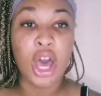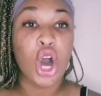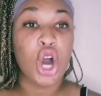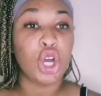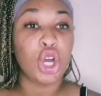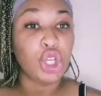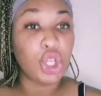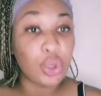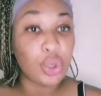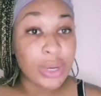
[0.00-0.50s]

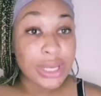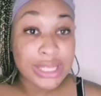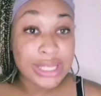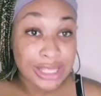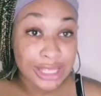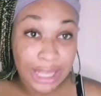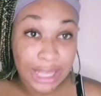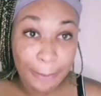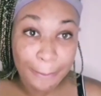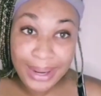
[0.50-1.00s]

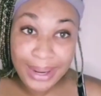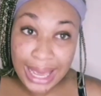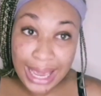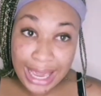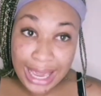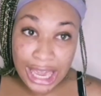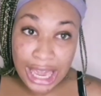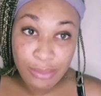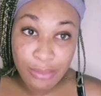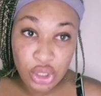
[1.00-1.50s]
usc
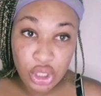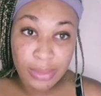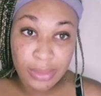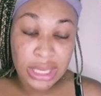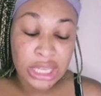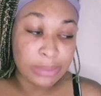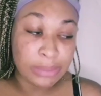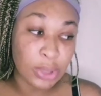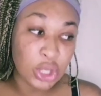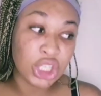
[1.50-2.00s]
playing games with me
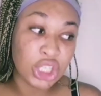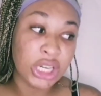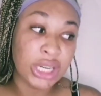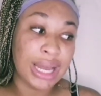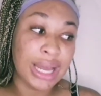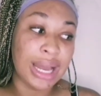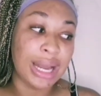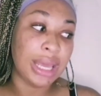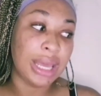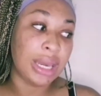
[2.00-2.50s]
especially
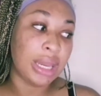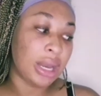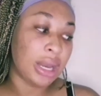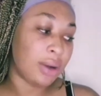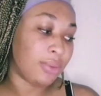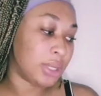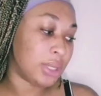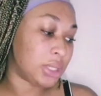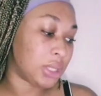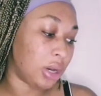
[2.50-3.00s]
that lady that
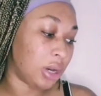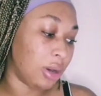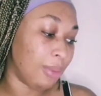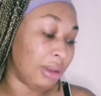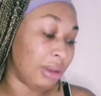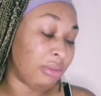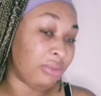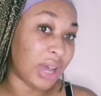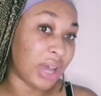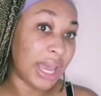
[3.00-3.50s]
was um
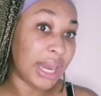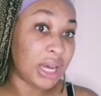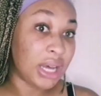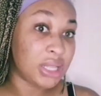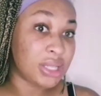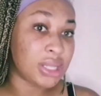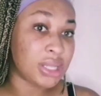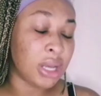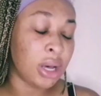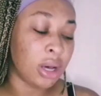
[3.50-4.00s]
in
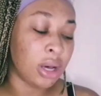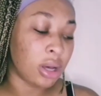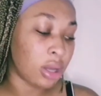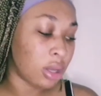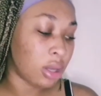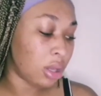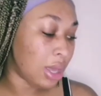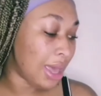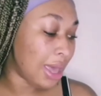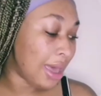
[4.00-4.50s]
finance oh
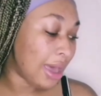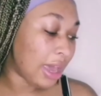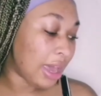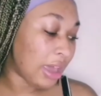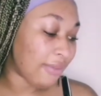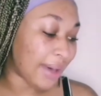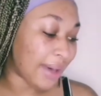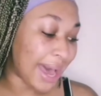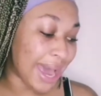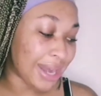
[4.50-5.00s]

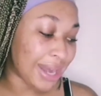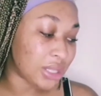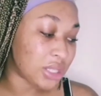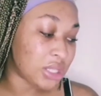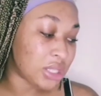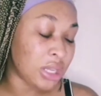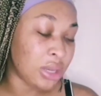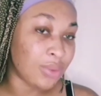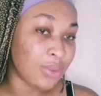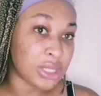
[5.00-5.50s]
if hide and
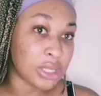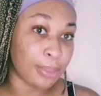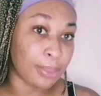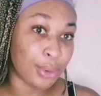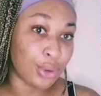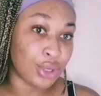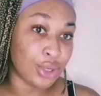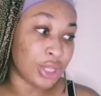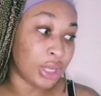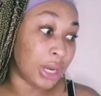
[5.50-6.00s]
seek was a
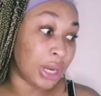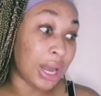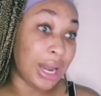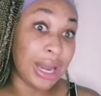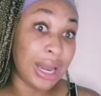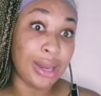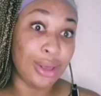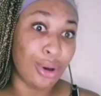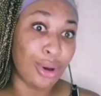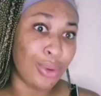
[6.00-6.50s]
person that
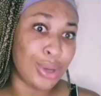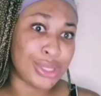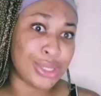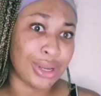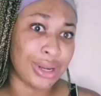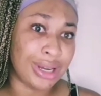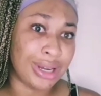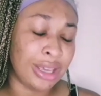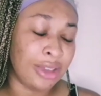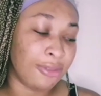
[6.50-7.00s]
lady always
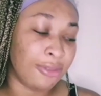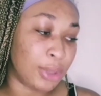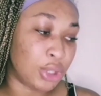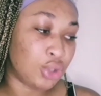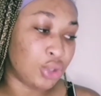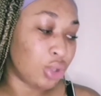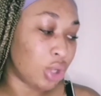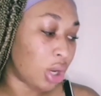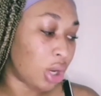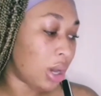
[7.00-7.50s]
on leave but
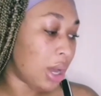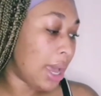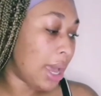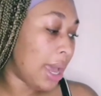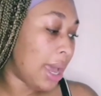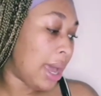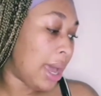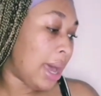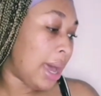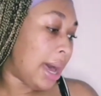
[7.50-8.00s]
you know
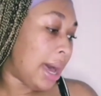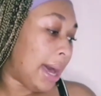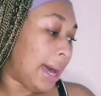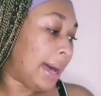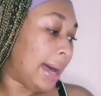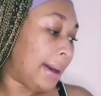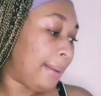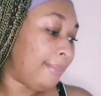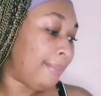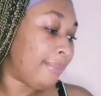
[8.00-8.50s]

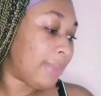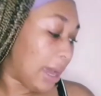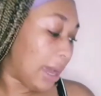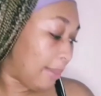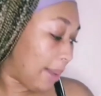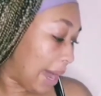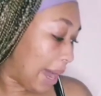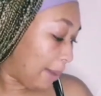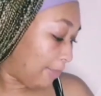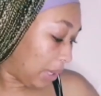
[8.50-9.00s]
i'm
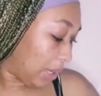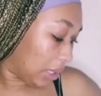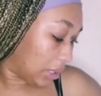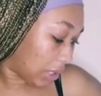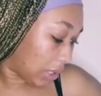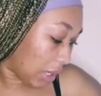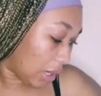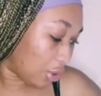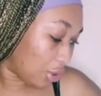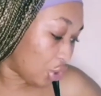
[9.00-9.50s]
i'm happy he's
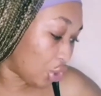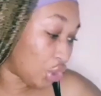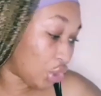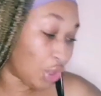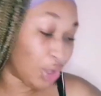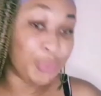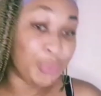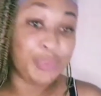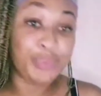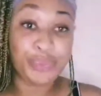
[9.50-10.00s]
here
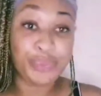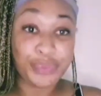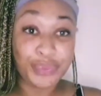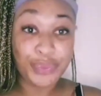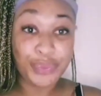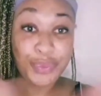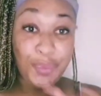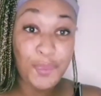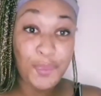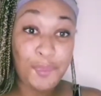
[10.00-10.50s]
so
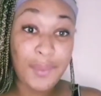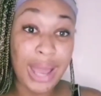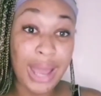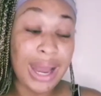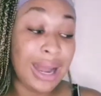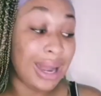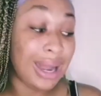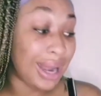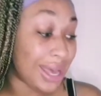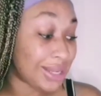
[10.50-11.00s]

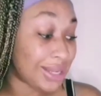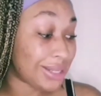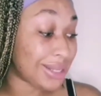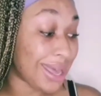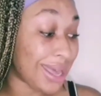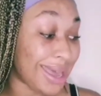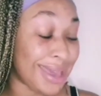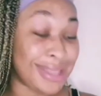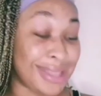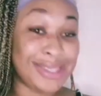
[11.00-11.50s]
let's
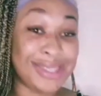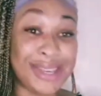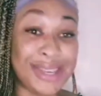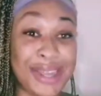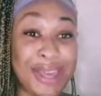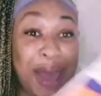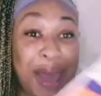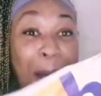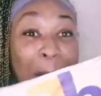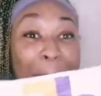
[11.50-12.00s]
get into
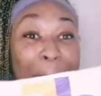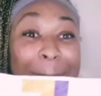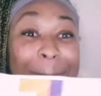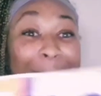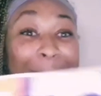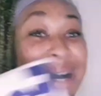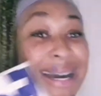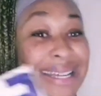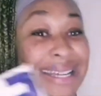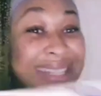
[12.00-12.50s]
the
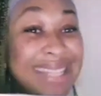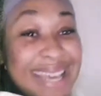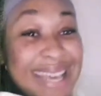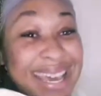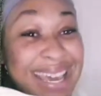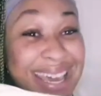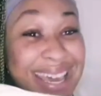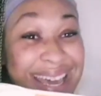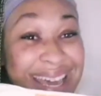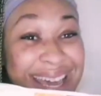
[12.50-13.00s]

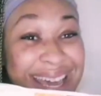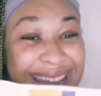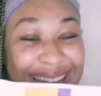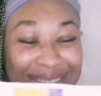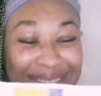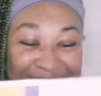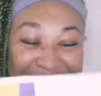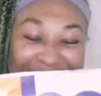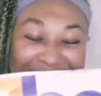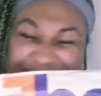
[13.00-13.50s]
unboxing
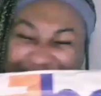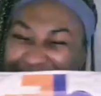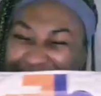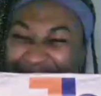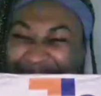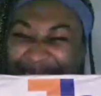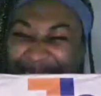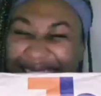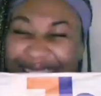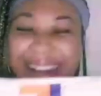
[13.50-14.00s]
i'm so
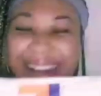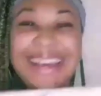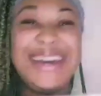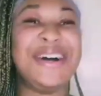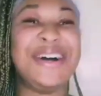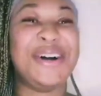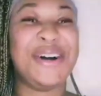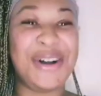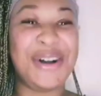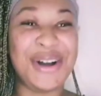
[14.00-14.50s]
excited
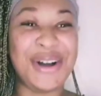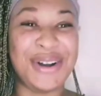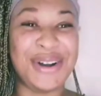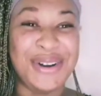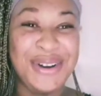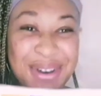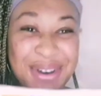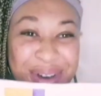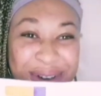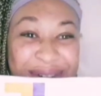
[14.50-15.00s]

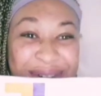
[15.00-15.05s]
oh